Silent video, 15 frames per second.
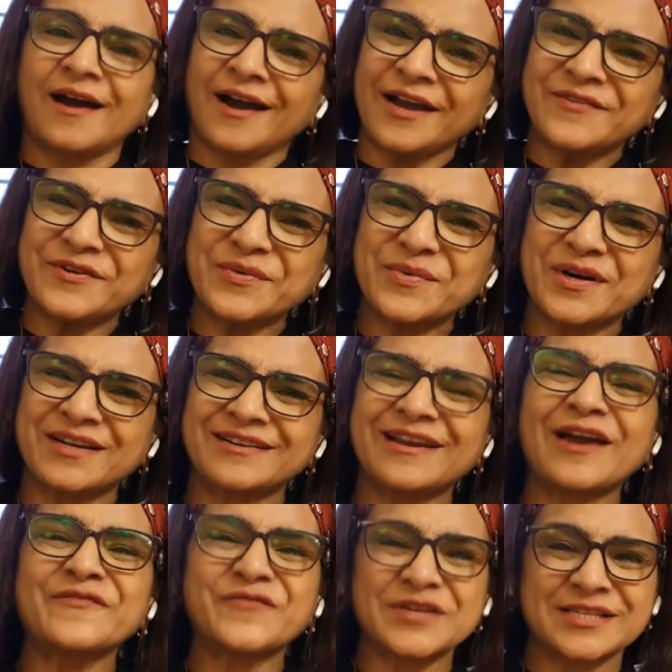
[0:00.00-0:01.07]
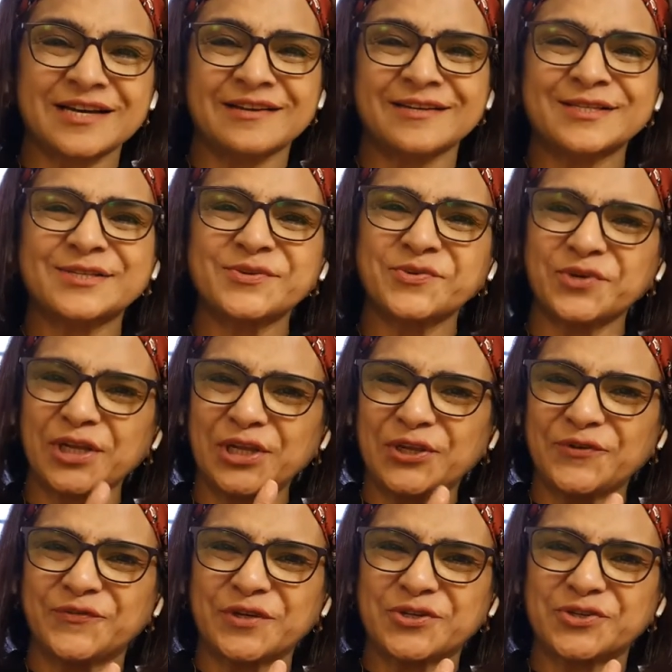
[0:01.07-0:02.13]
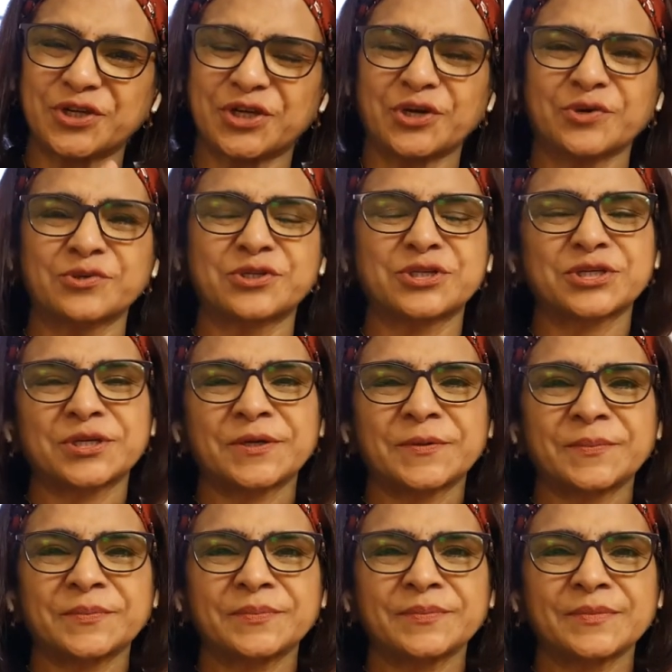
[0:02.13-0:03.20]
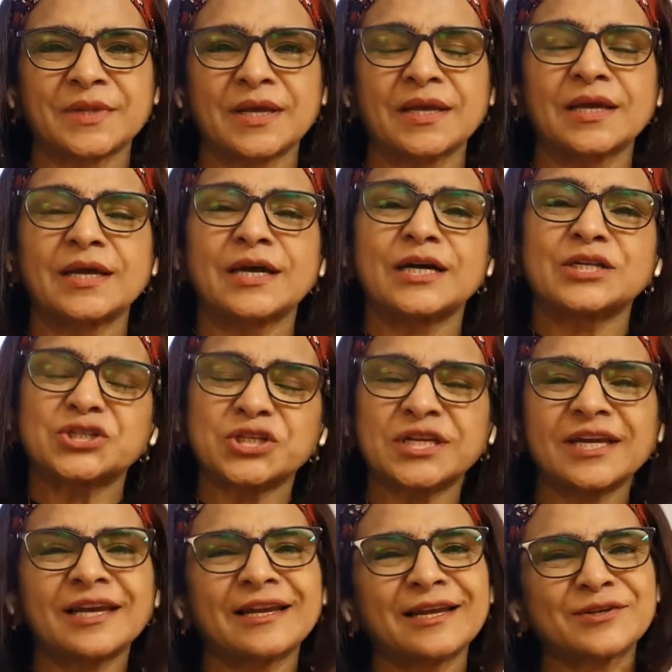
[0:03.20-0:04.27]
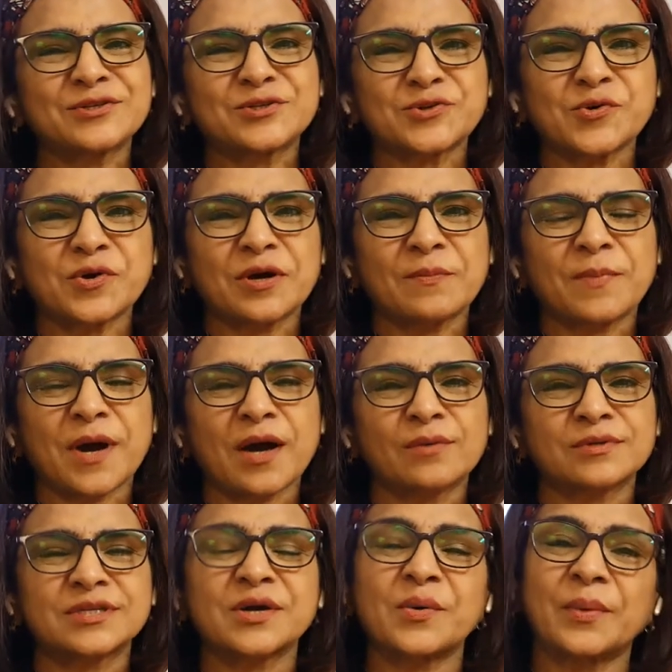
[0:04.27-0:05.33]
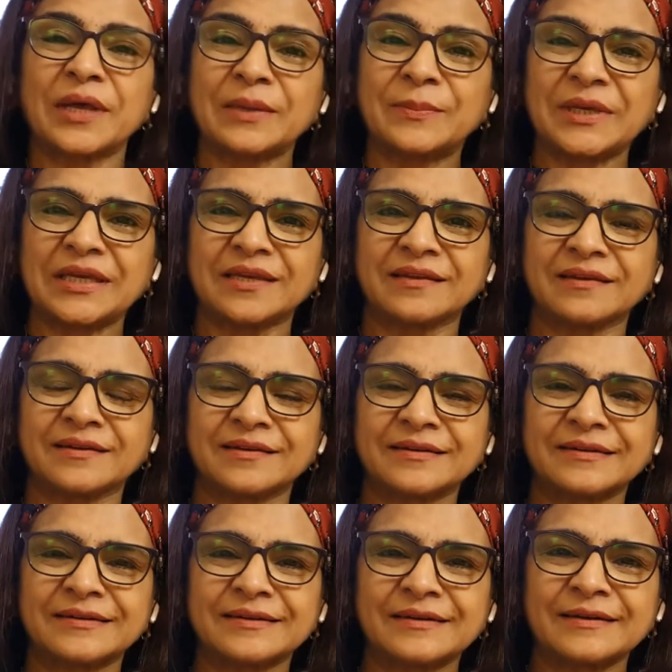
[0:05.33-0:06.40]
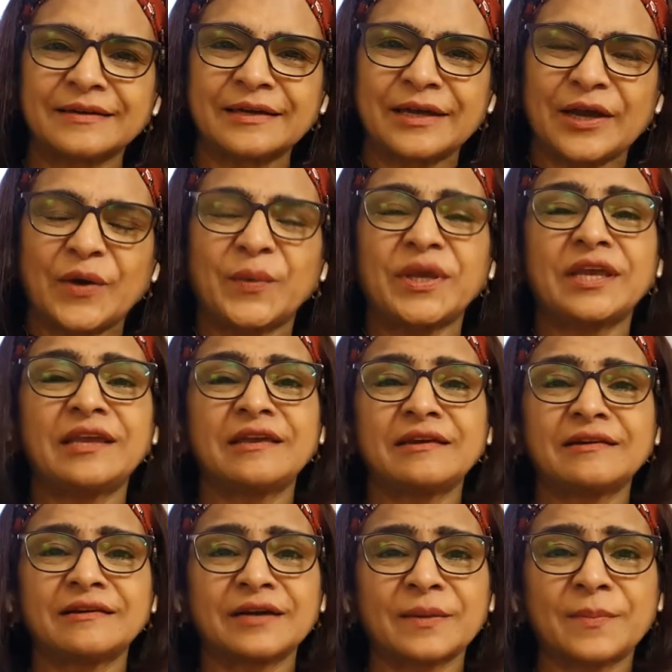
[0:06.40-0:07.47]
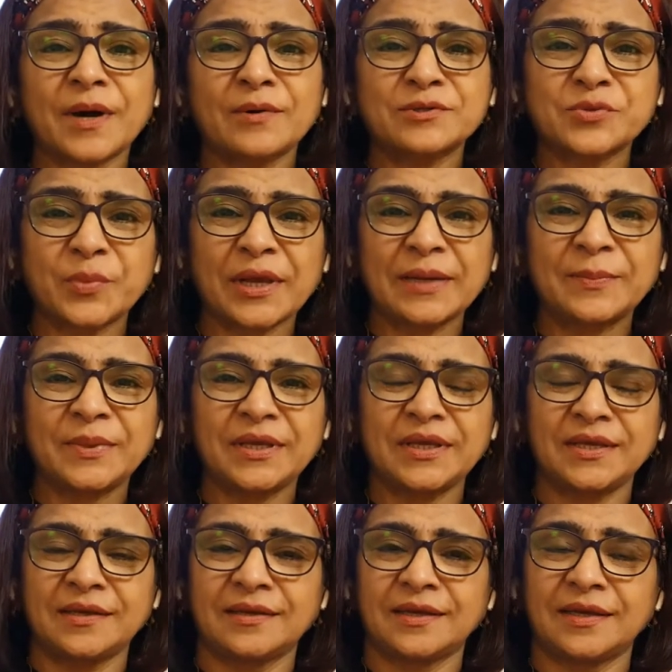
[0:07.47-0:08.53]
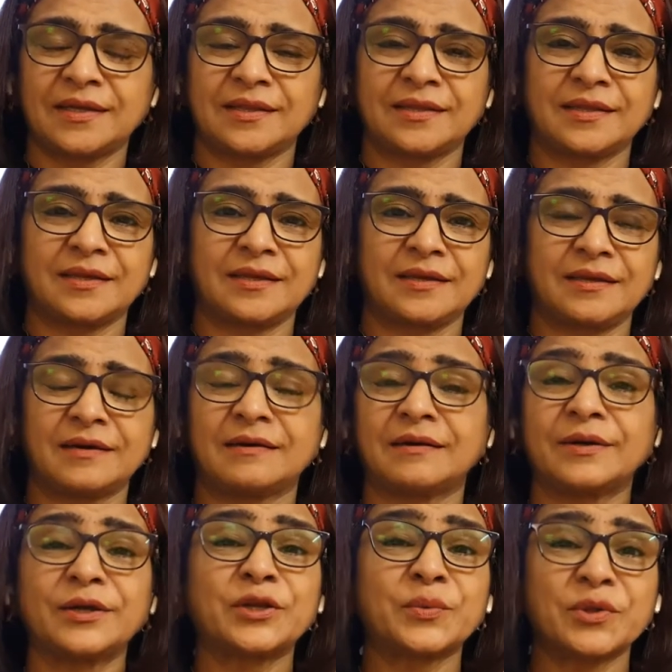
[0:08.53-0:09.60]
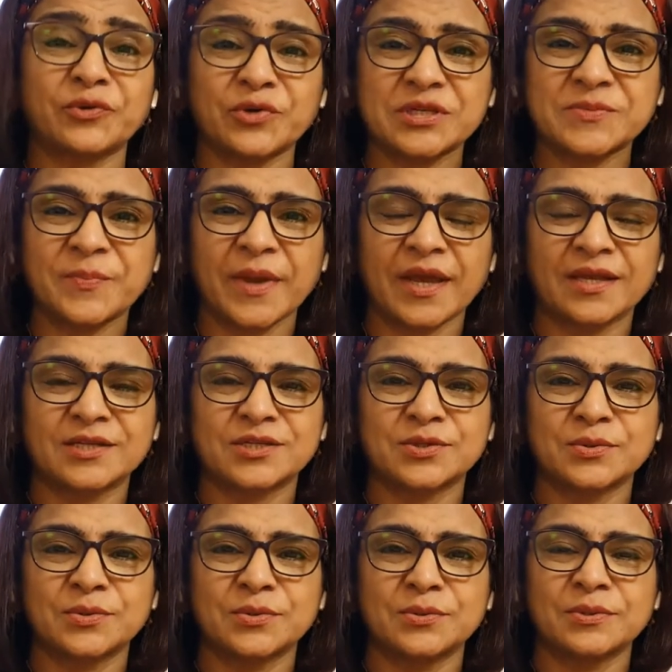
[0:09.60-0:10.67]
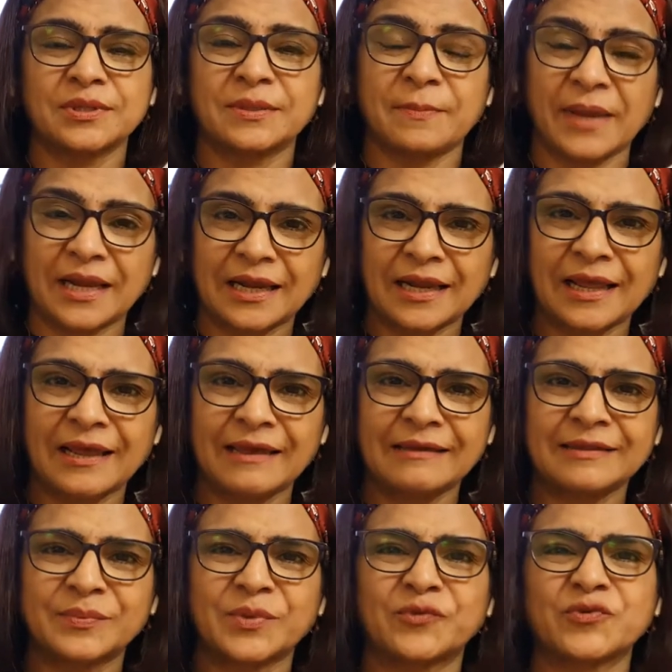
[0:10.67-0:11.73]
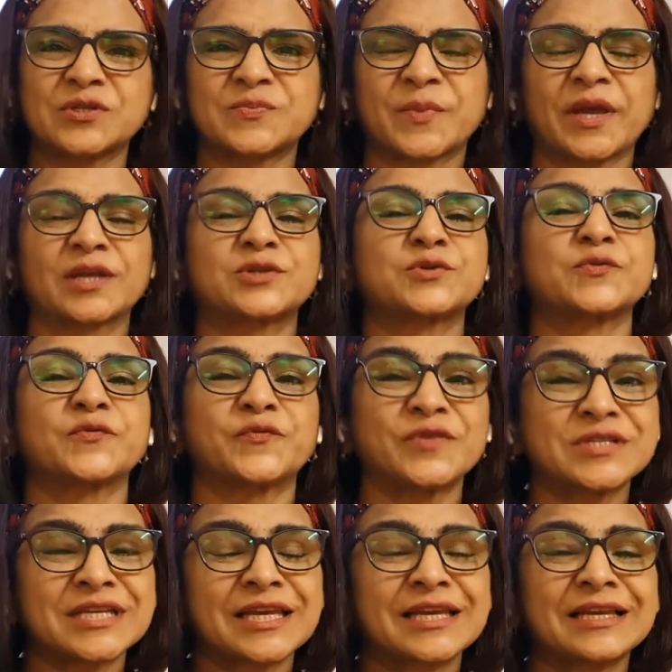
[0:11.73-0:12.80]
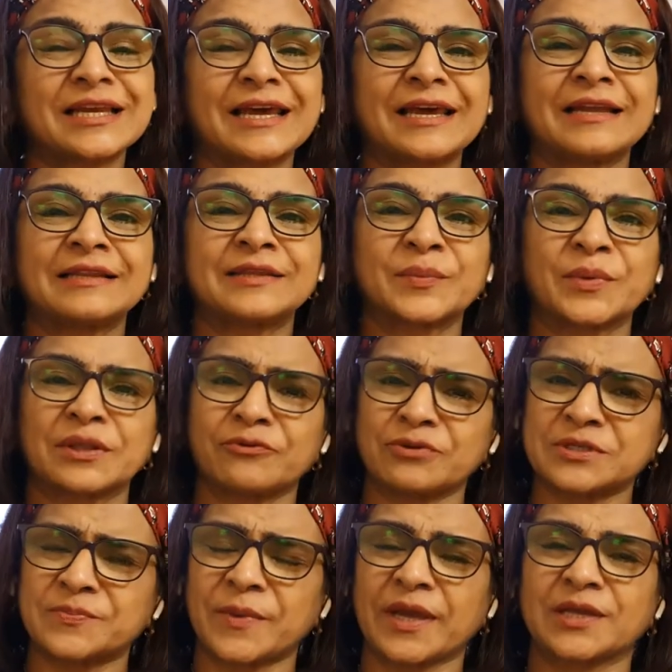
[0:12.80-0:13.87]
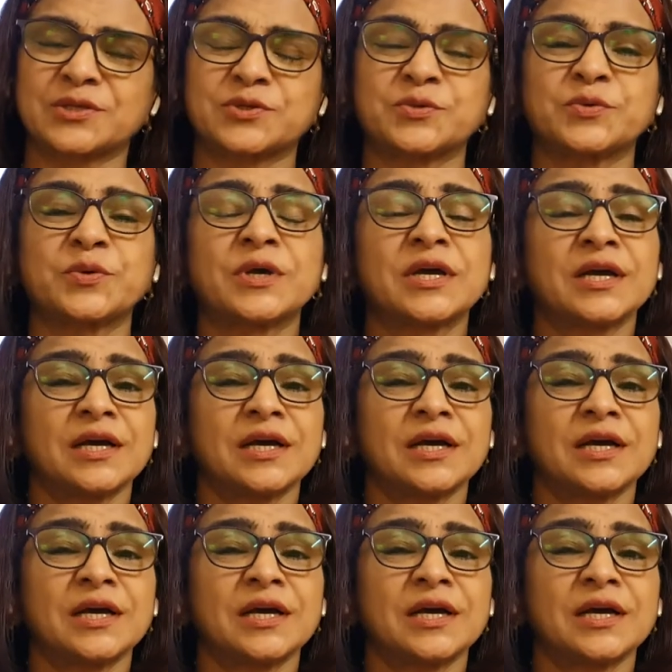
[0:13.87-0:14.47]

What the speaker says: Hi everyone, I'm farzanasuri, your victory coach. Today I'd like to talk about well-being. We hear about well-being in the with respect to the mental health, with respect to physical health, with respect to